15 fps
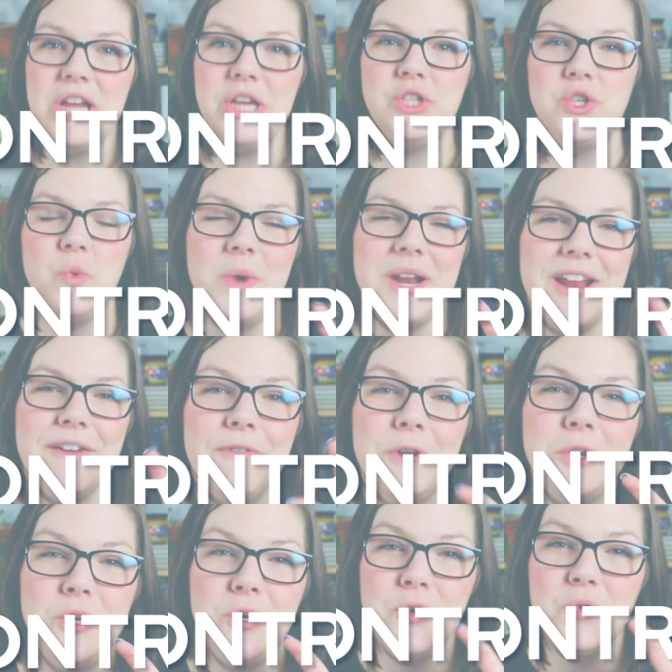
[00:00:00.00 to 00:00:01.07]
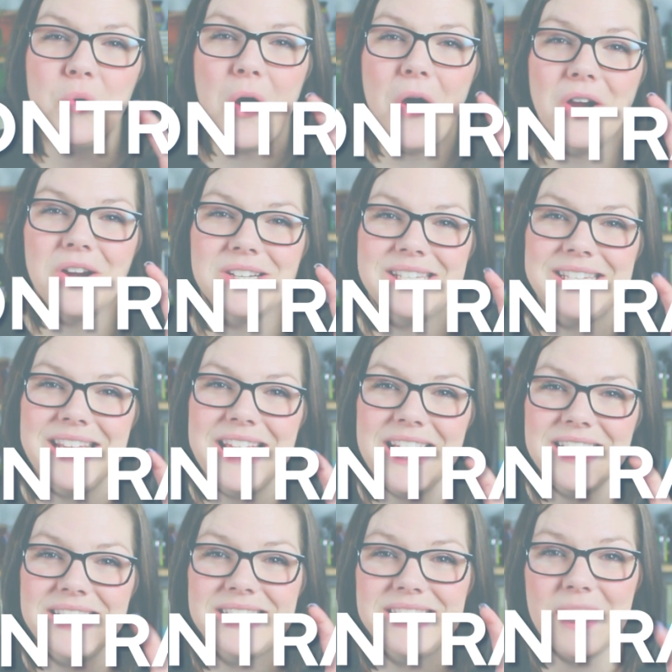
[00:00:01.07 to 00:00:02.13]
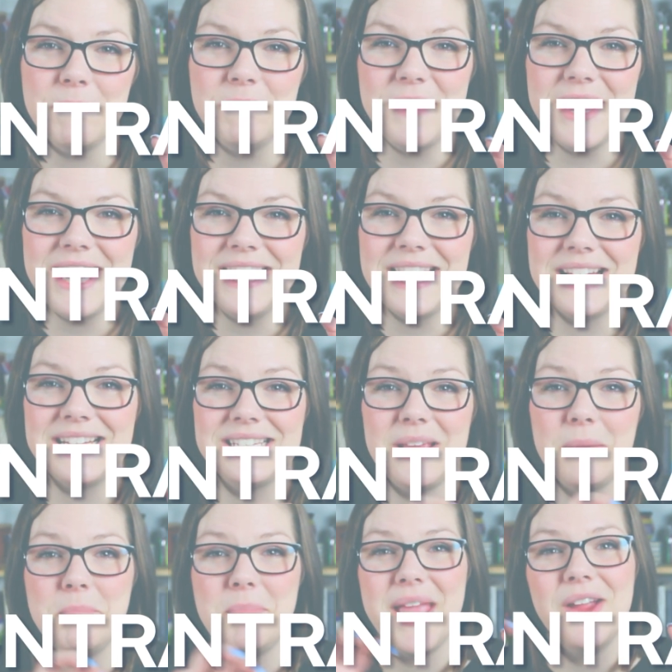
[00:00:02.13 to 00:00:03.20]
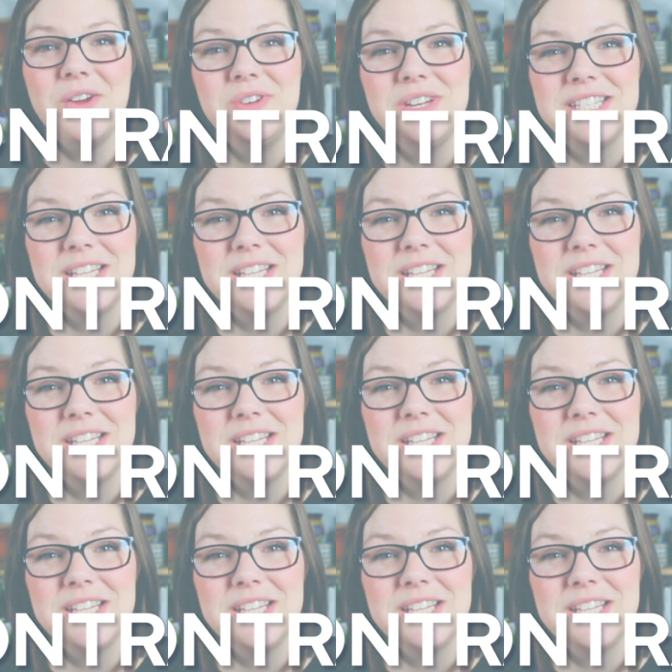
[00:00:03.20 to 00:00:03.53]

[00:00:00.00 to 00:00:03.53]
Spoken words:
So whenever you are seeing something that is compared to